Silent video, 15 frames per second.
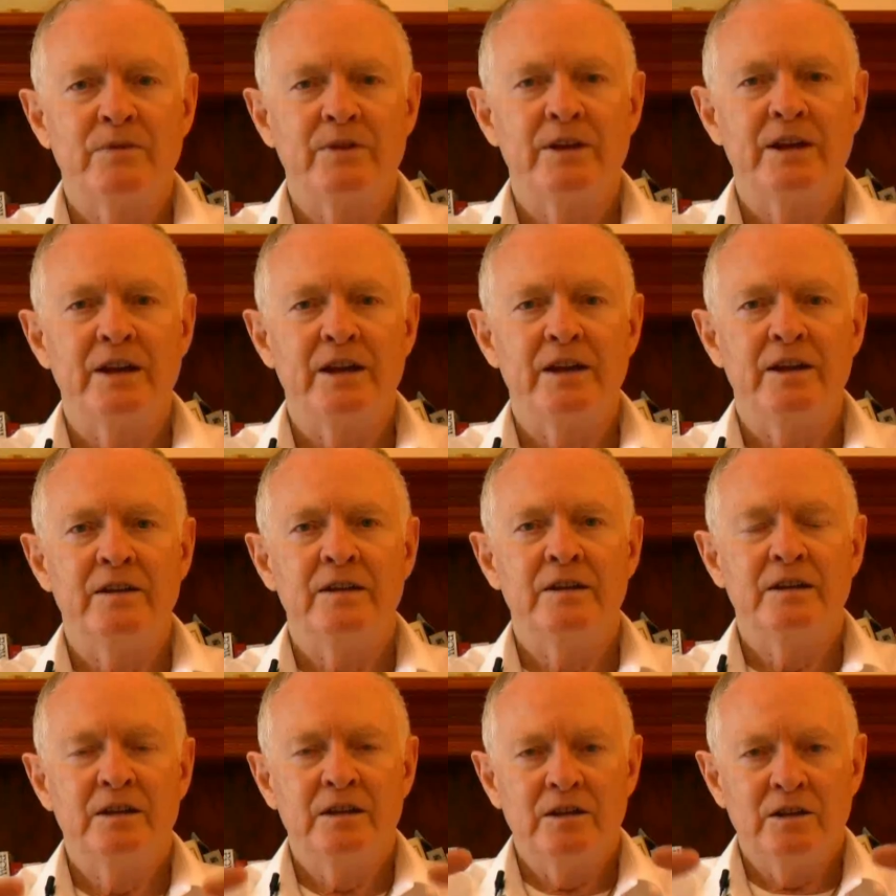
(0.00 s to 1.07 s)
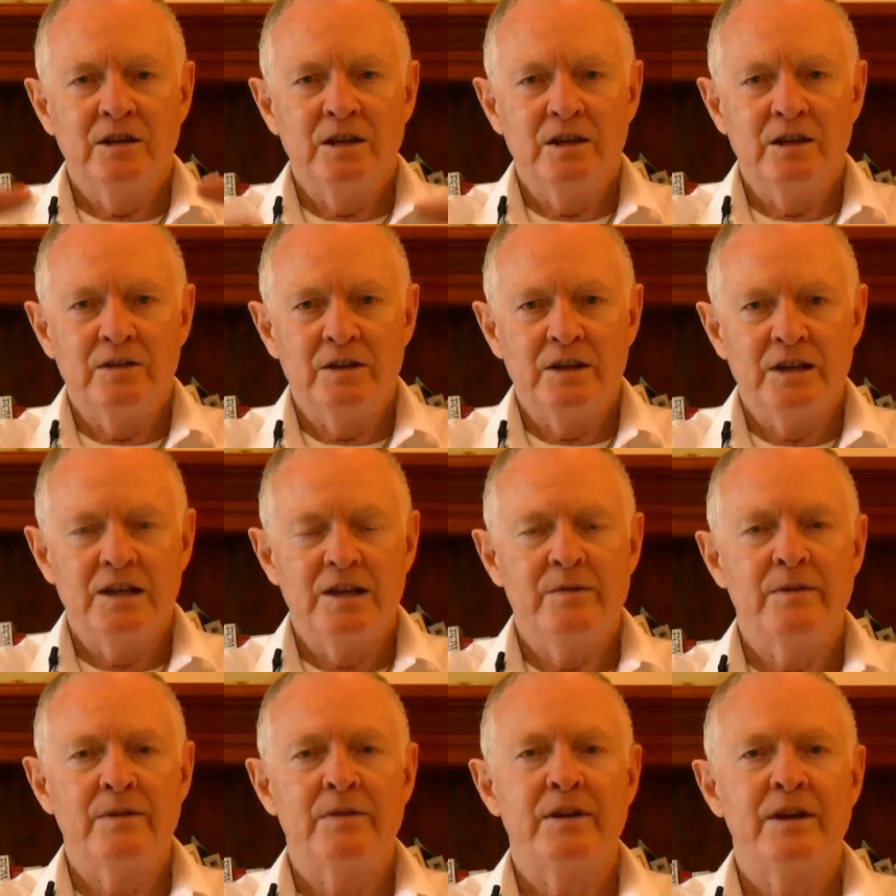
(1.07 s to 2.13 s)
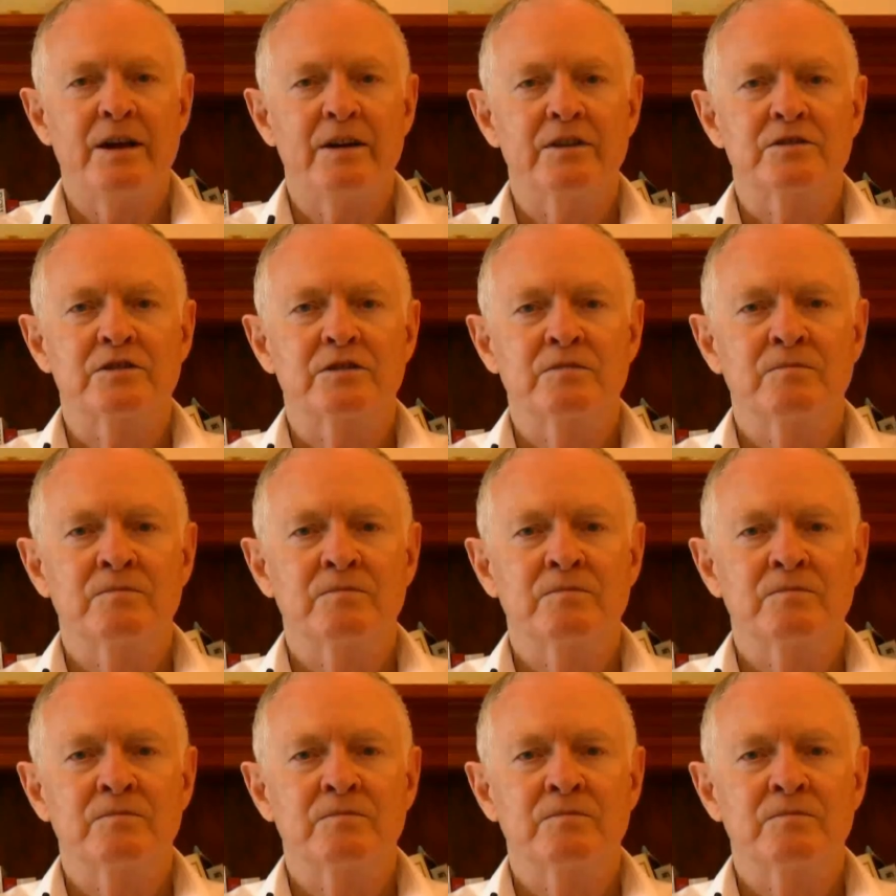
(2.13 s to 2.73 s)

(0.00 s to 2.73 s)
there in the 11th house.